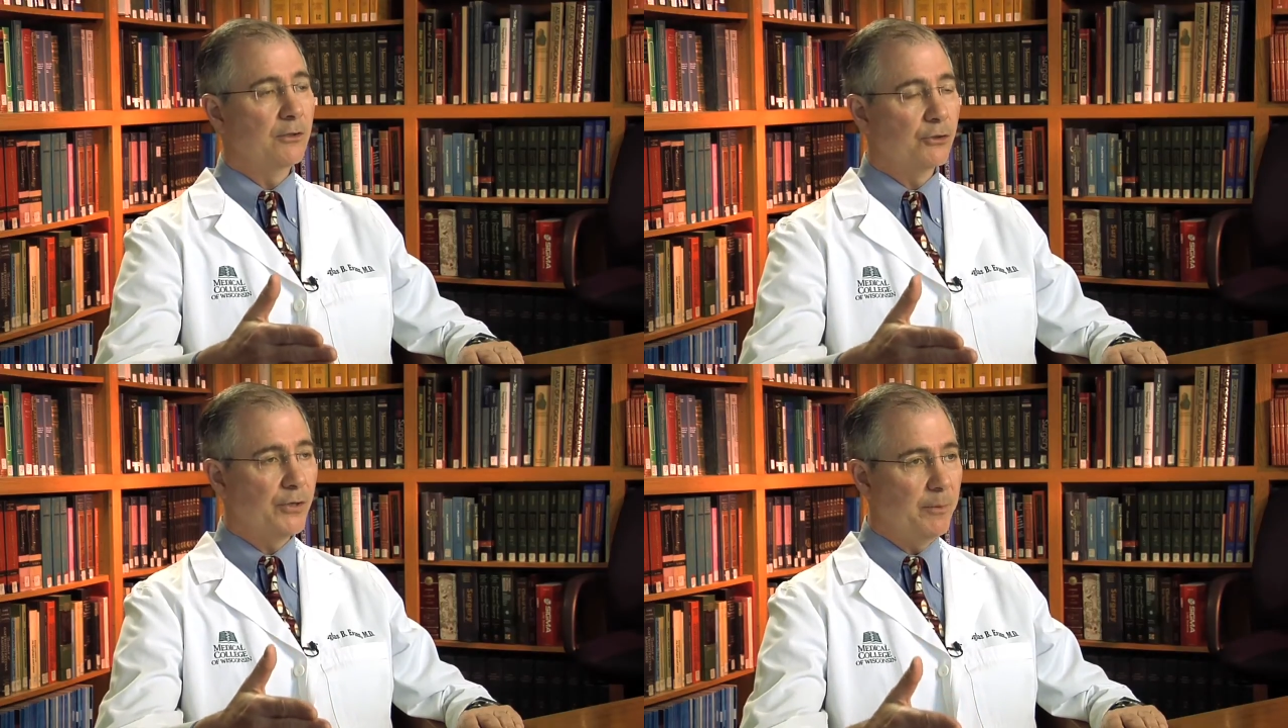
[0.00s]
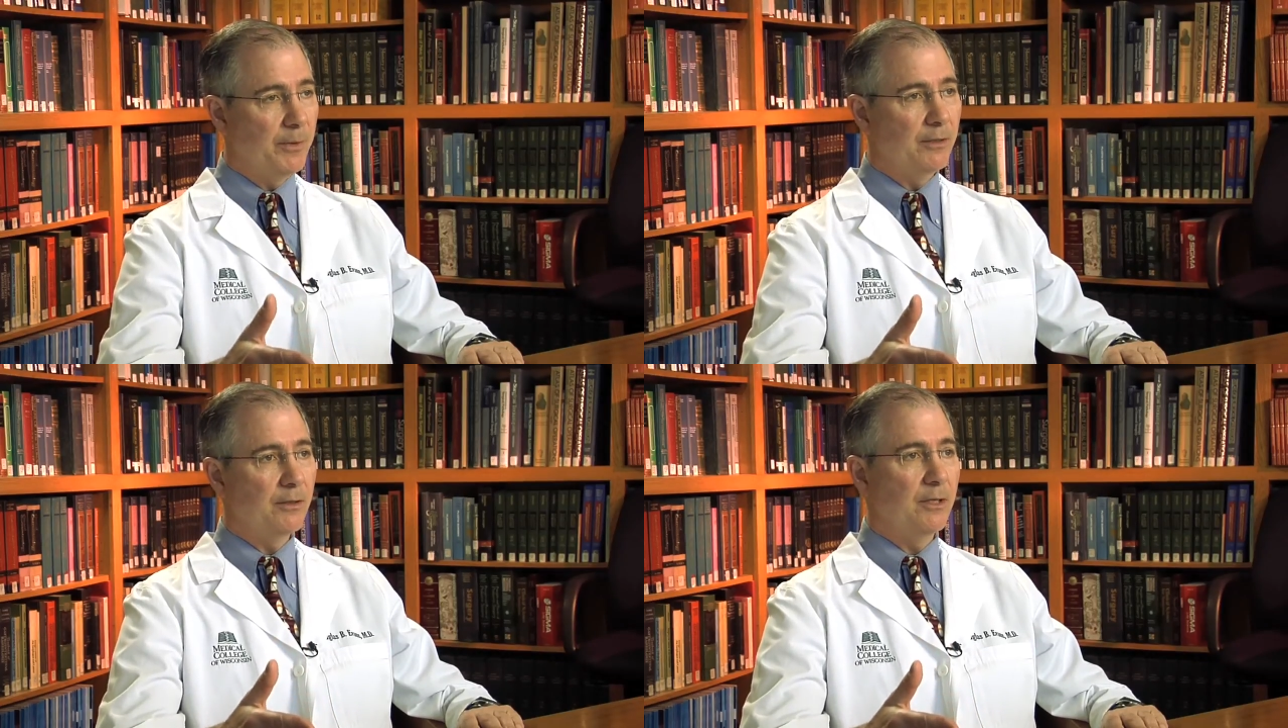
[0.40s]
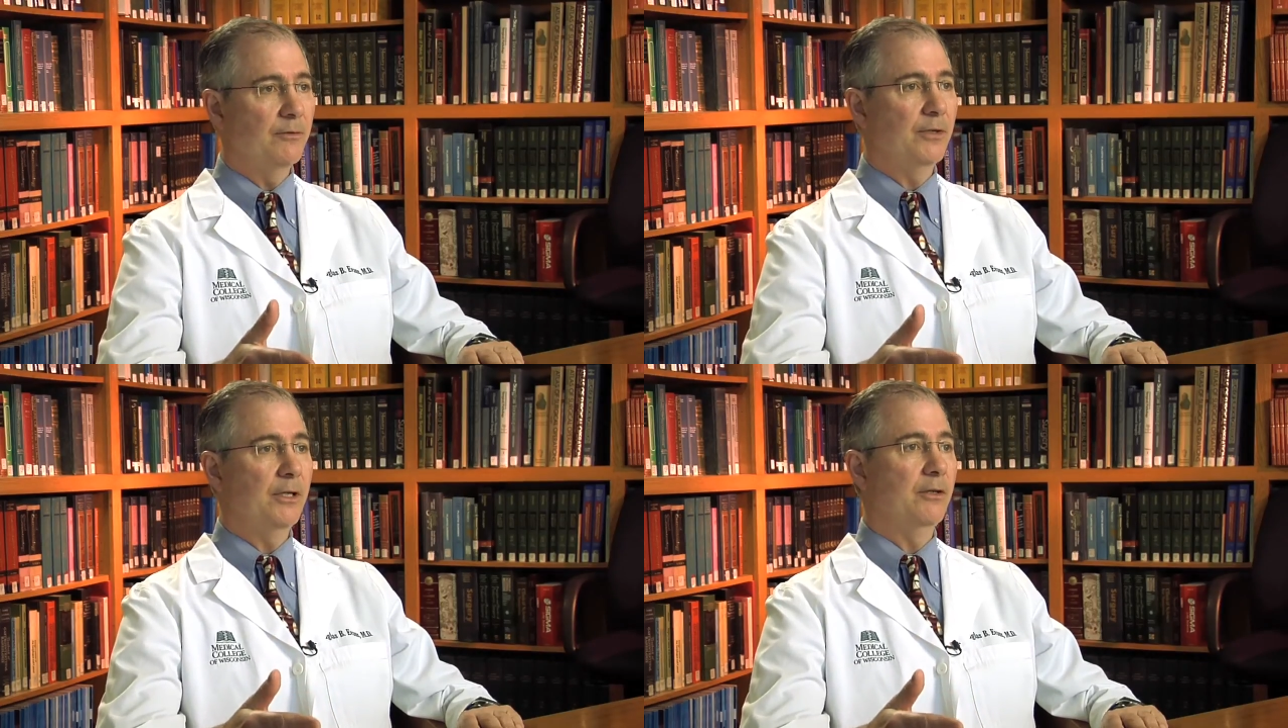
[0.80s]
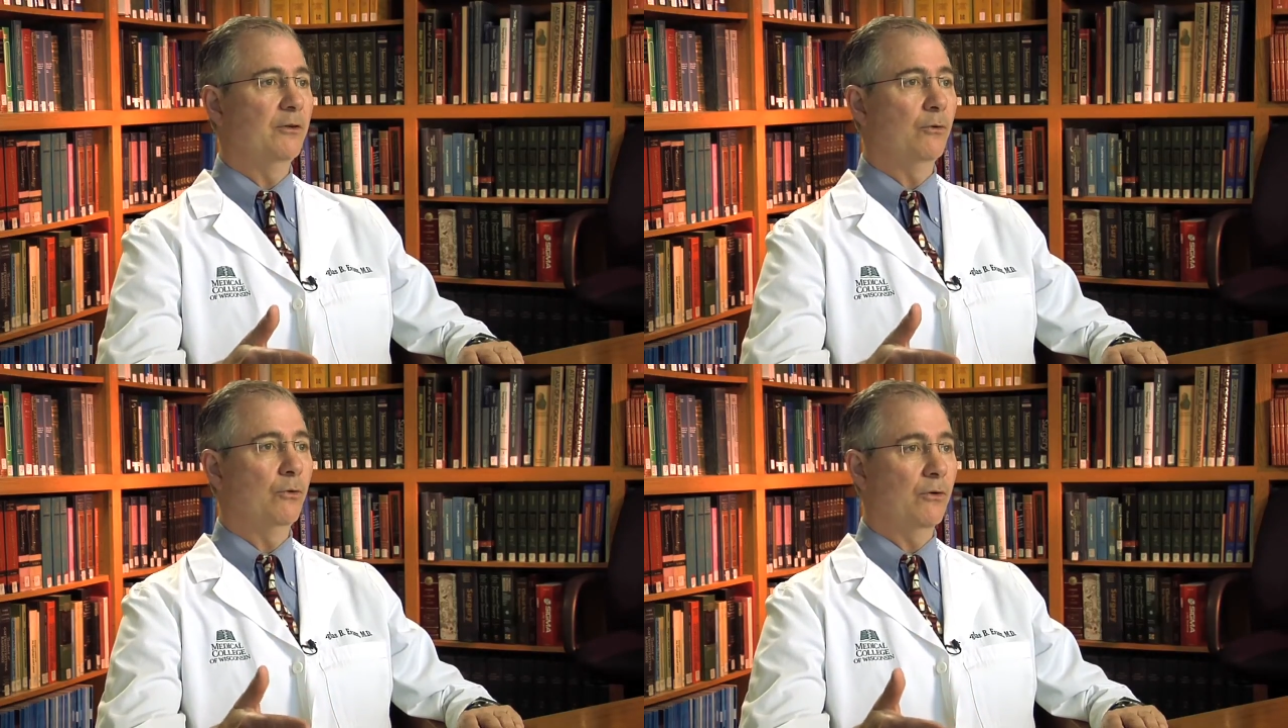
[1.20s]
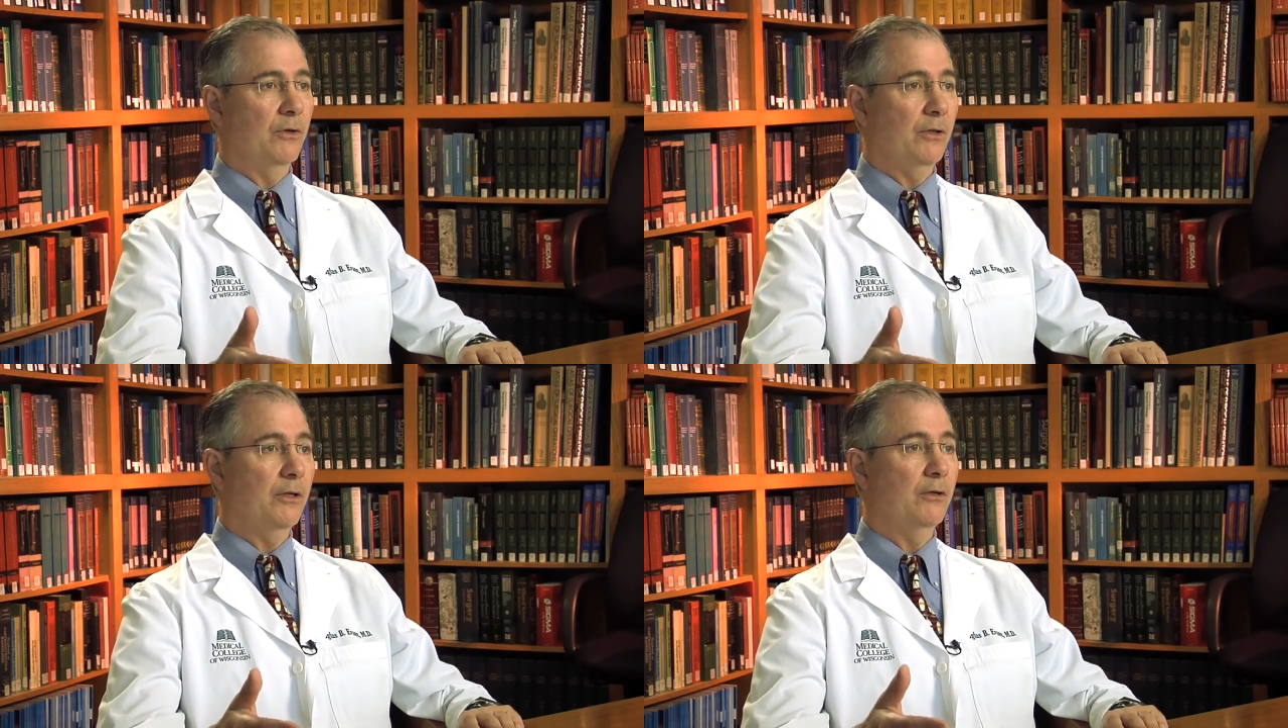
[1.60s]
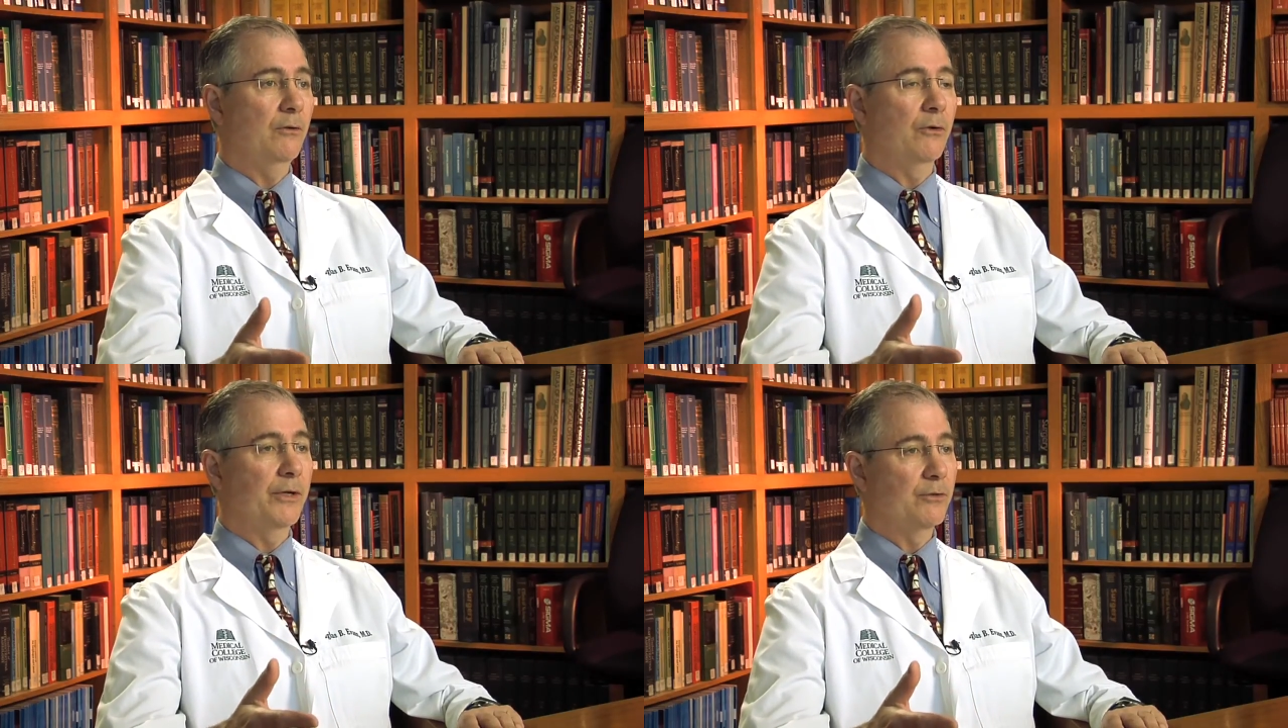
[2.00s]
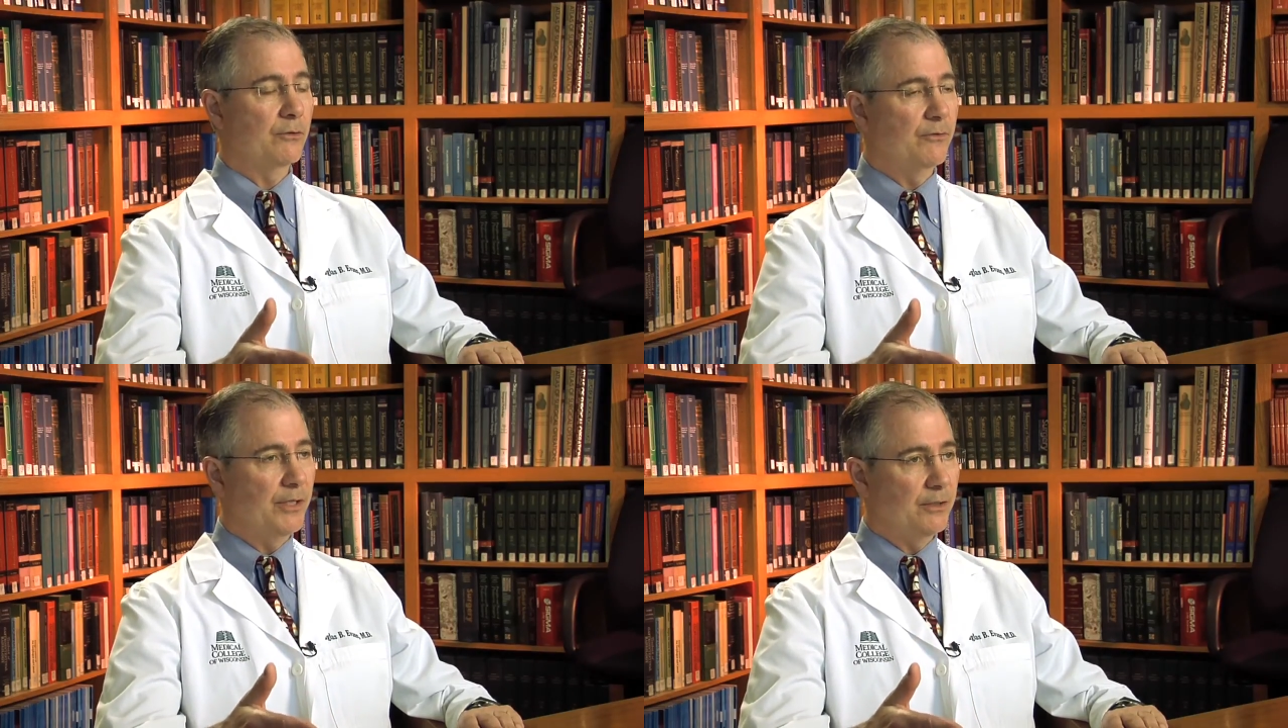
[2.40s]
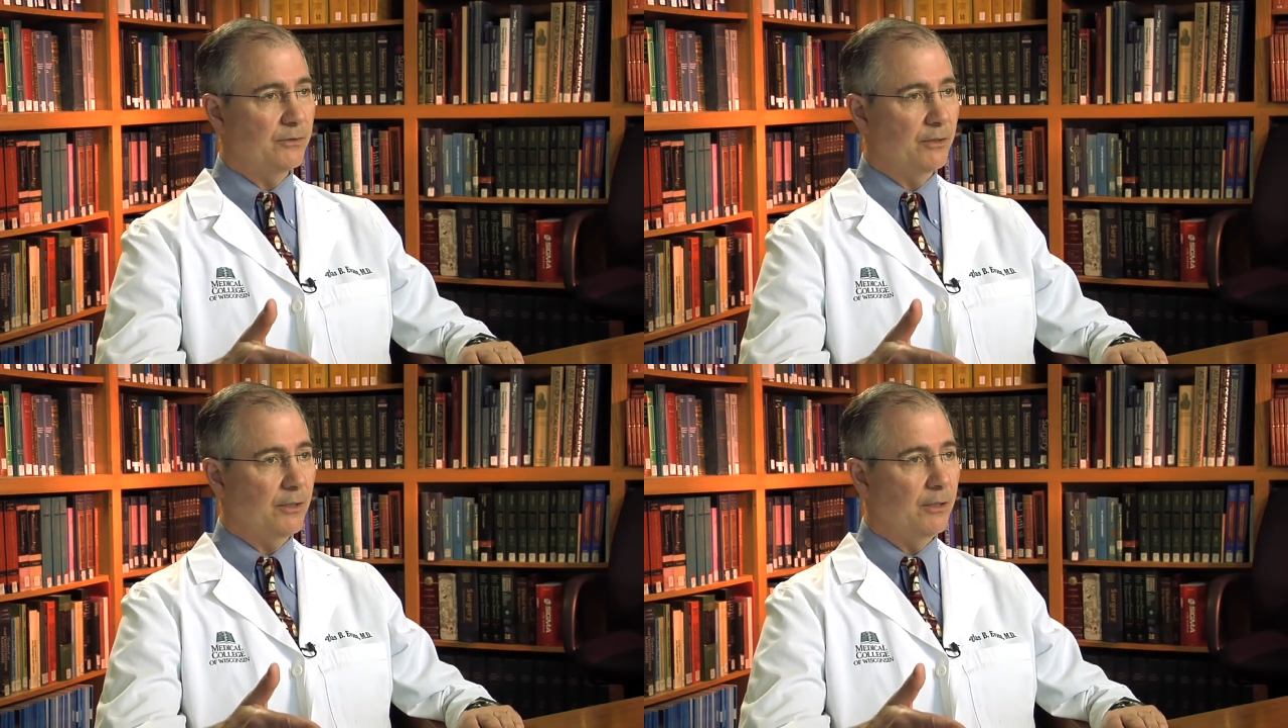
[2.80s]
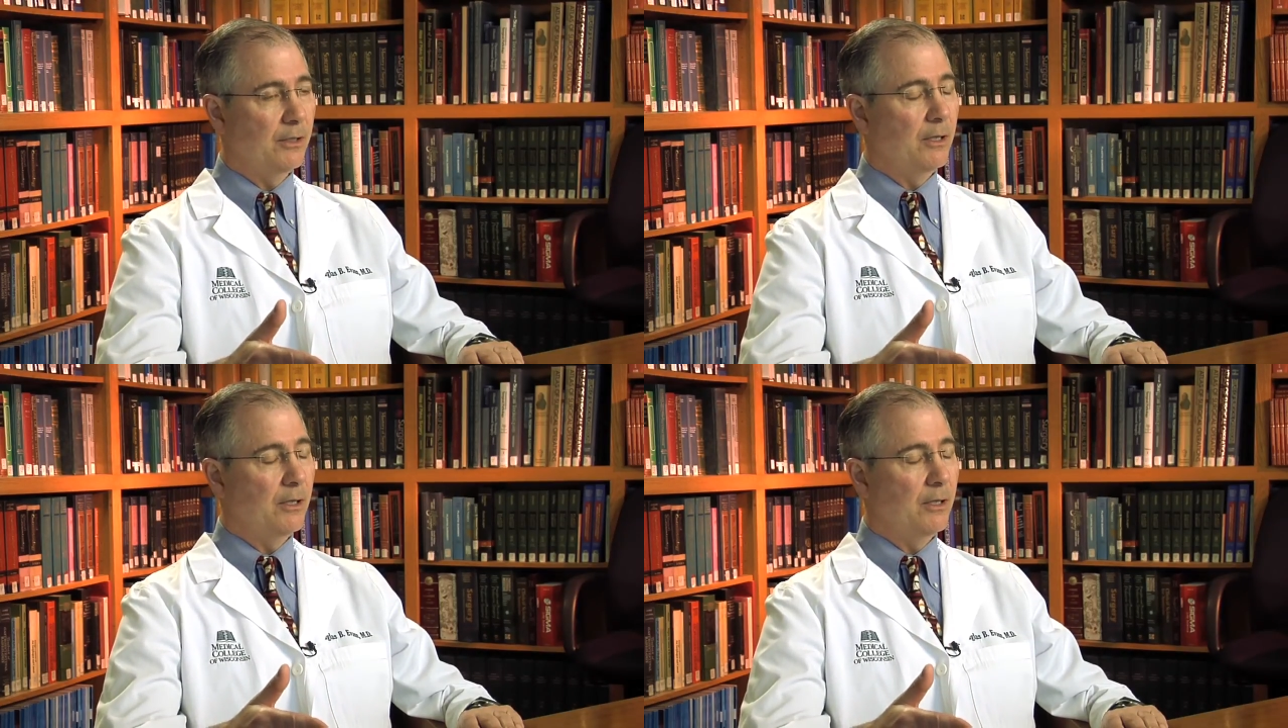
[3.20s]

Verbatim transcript: treatment given either orally or intravenously,